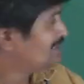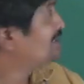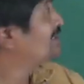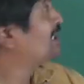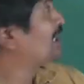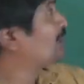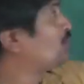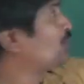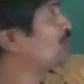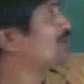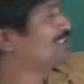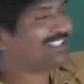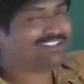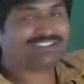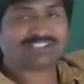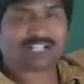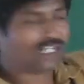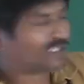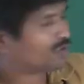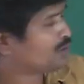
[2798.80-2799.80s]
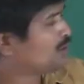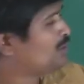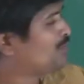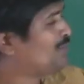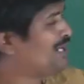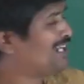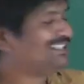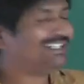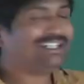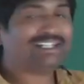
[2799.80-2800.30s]
The growth is controlled
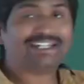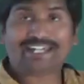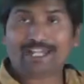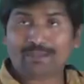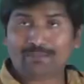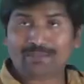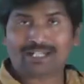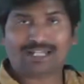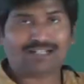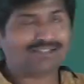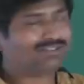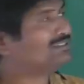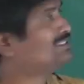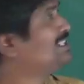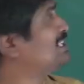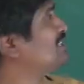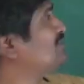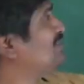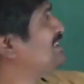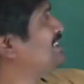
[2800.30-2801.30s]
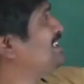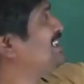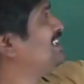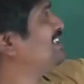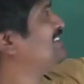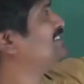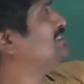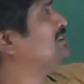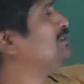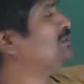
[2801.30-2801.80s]
by the chemicals. That's why
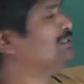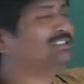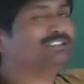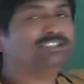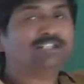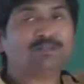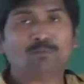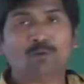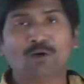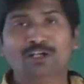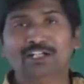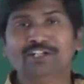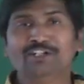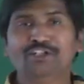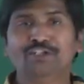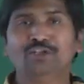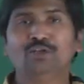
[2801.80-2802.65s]
the pollen